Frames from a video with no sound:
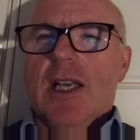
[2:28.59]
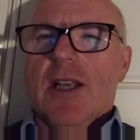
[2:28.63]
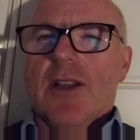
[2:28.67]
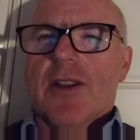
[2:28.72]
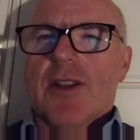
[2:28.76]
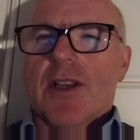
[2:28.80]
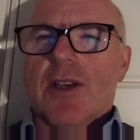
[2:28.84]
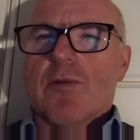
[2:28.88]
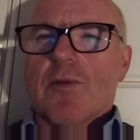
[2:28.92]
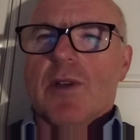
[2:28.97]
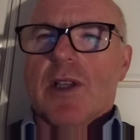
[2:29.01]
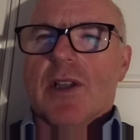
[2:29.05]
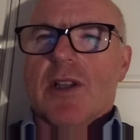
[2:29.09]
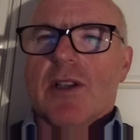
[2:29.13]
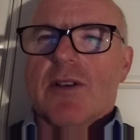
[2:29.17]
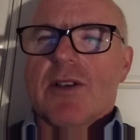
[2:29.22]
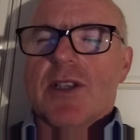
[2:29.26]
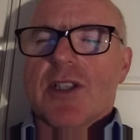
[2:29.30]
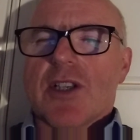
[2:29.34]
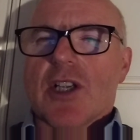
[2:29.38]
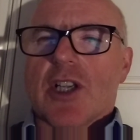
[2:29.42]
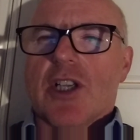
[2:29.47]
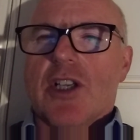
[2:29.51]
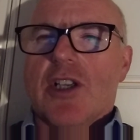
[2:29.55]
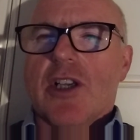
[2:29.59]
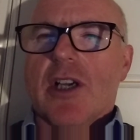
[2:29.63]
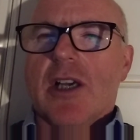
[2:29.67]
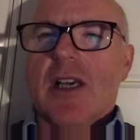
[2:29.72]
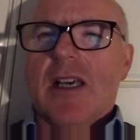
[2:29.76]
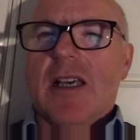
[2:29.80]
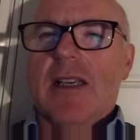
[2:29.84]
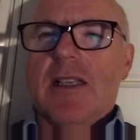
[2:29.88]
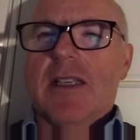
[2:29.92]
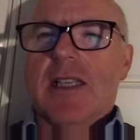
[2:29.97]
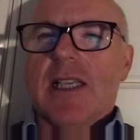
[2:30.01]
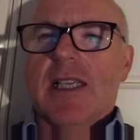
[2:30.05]
that there is a
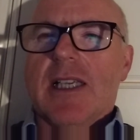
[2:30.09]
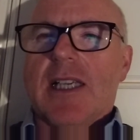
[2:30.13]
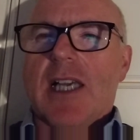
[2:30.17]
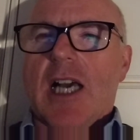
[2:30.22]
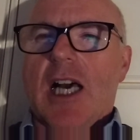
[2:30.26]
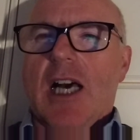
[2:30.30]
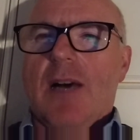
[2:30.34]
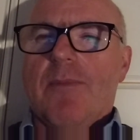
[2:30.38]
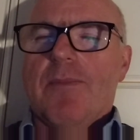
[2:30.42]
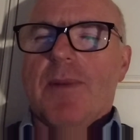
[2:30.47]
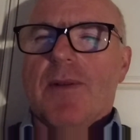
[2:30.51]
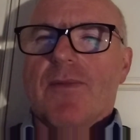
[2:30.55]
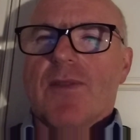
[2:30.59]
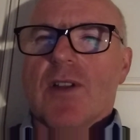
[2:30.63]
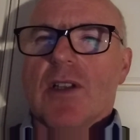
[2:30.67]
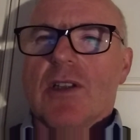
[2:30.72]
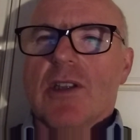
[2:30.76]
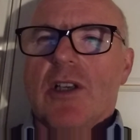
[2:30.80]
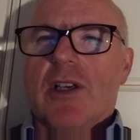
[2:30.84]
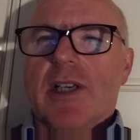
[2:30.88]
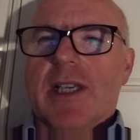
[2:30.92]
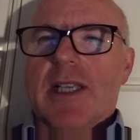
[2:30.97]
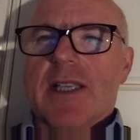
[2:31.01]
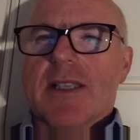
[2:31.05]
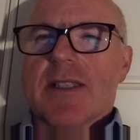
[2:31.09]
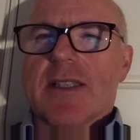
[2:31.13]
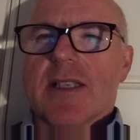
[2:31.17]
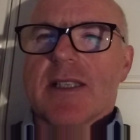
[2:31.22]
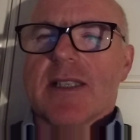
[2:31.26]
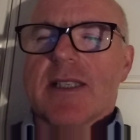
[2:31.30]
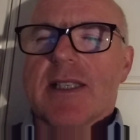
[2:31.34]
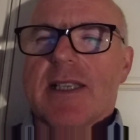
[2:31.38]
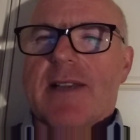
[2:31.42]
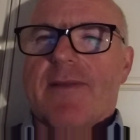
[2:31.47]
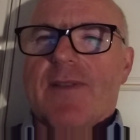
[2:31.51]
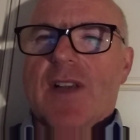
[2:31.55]
girding up of the loins
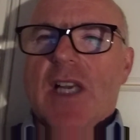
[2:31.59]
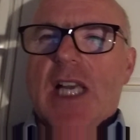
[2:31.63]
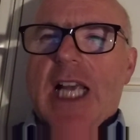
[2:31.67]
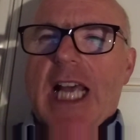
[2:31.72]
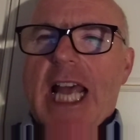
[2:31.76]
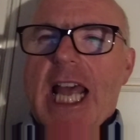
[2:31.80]
as if